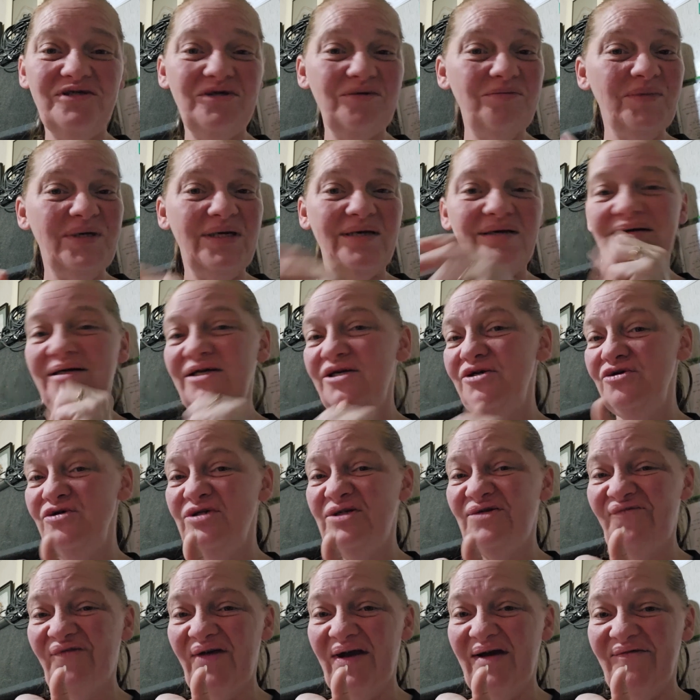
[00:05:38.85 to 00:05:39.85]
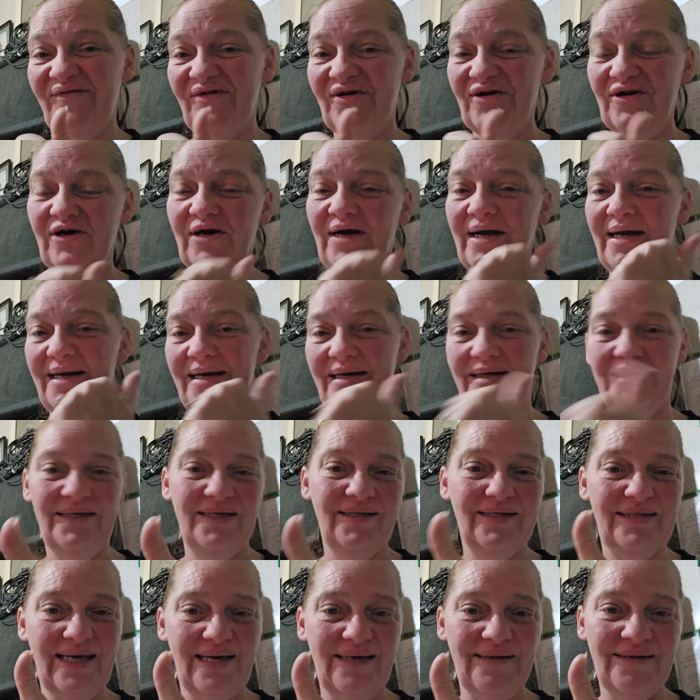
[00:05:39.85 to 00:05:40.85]
do me a huge favor and
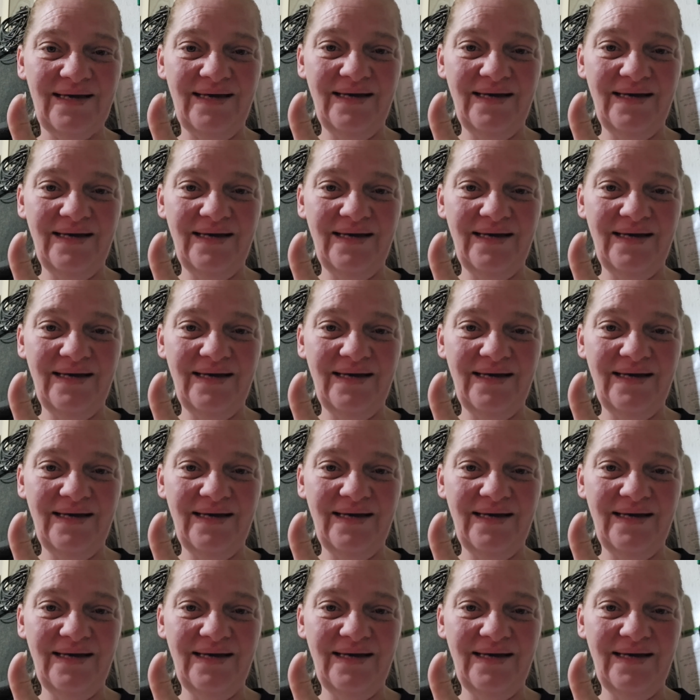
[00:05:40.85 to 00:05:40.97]
hit that